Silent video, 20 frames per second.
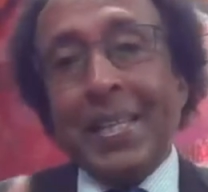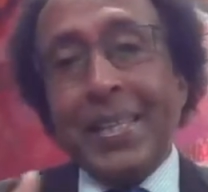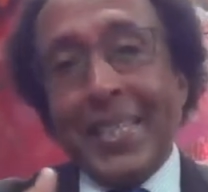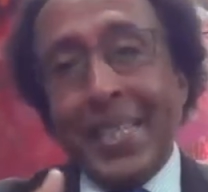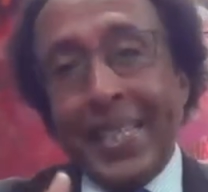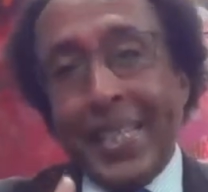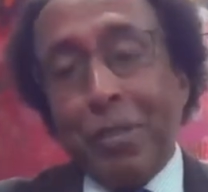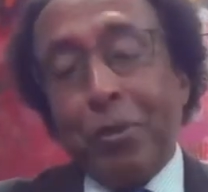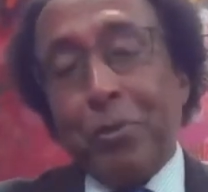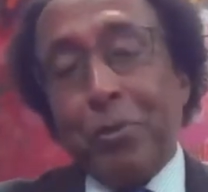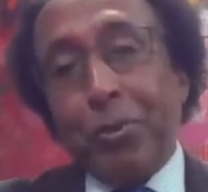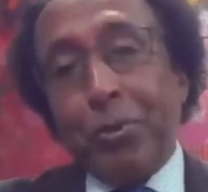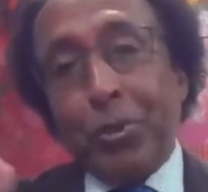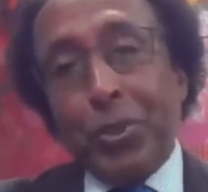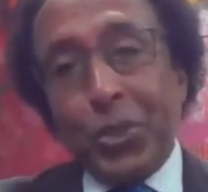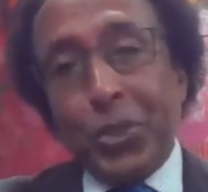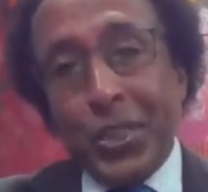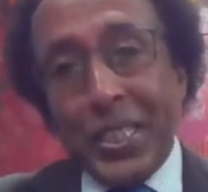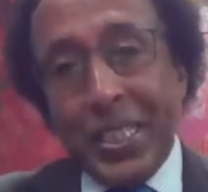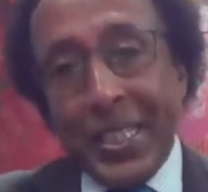they can also
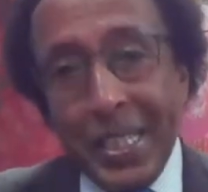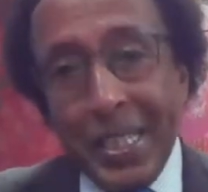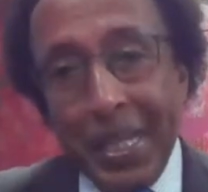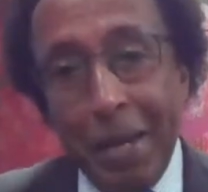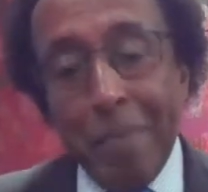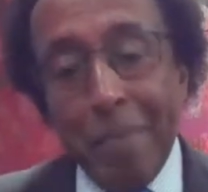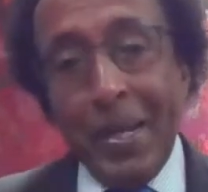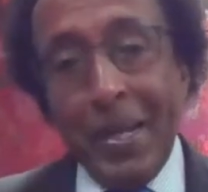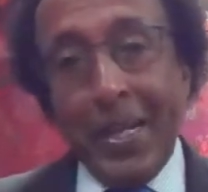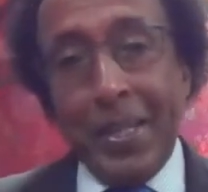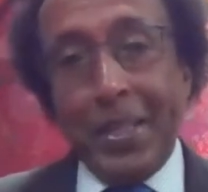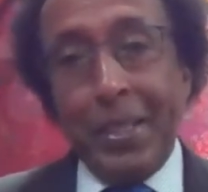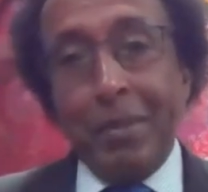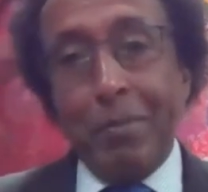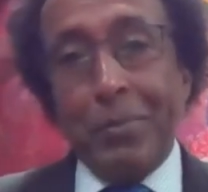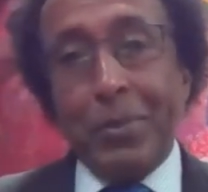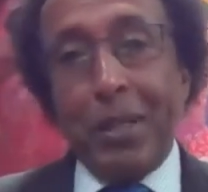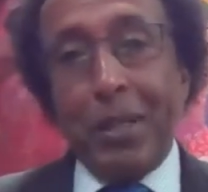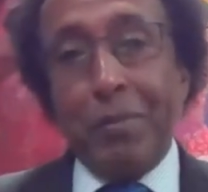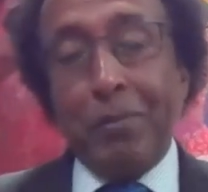share among
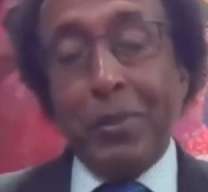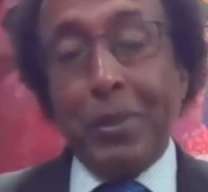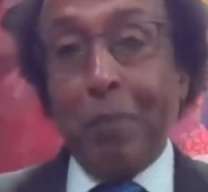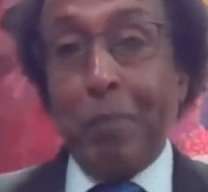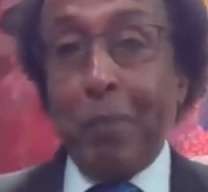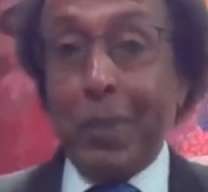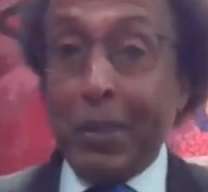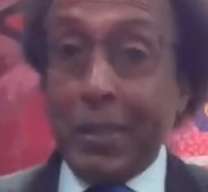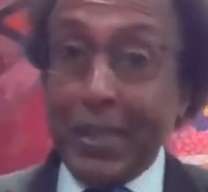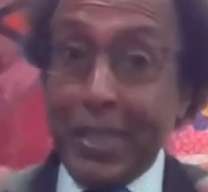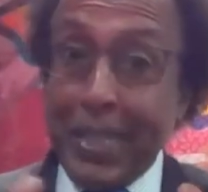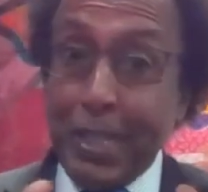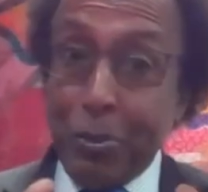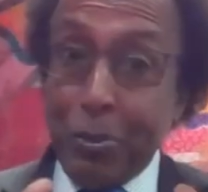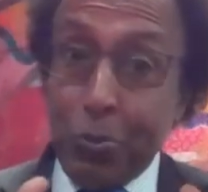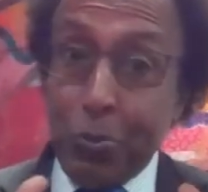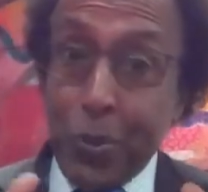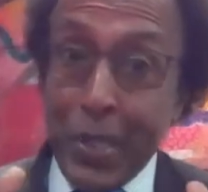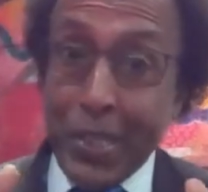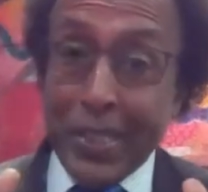themselves. But
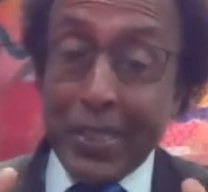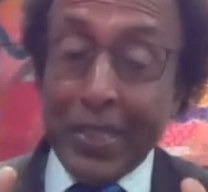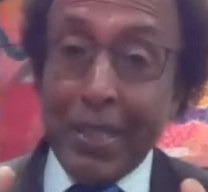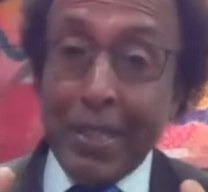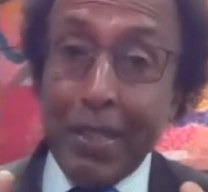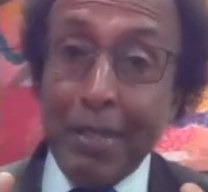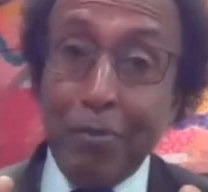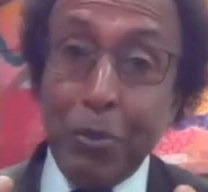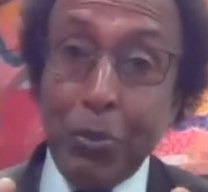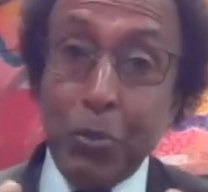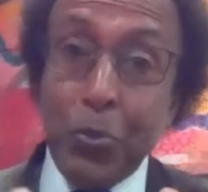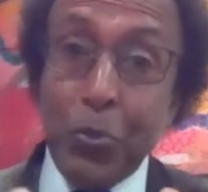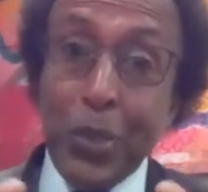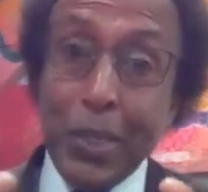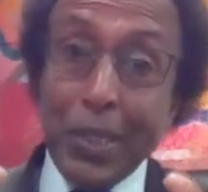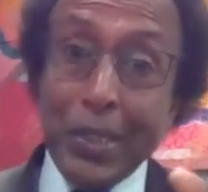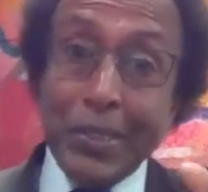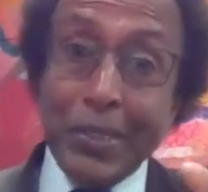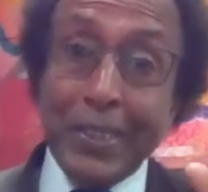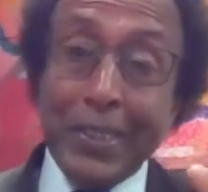guess what? Even
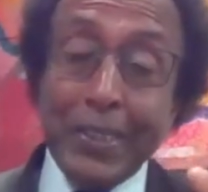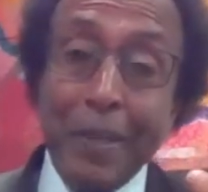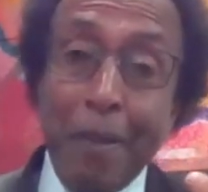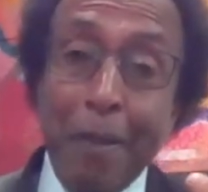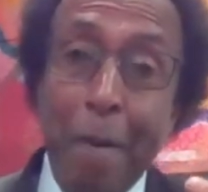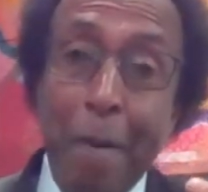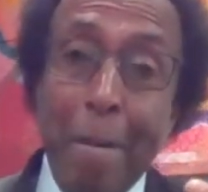worse,